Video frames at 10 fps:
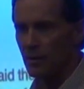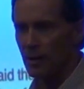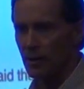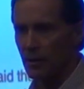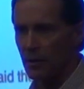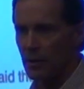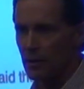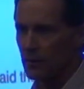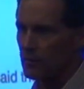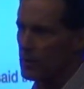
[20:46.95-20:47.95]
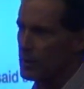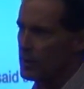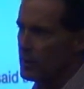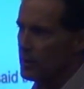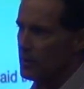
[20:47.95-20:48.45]
in
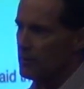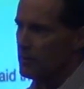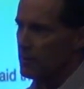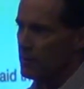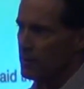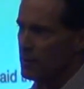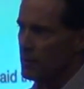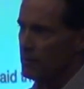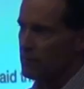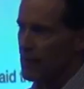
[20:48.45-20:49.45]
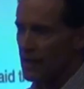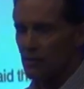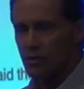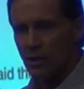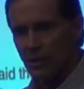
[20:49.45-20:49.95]

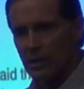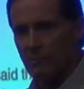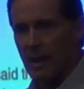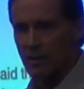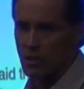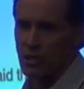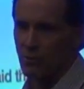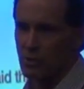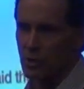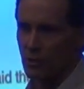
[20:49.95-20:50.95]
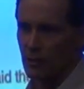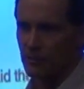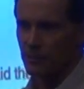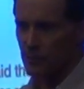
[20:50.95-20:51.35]
factors that lead back to geoengineering.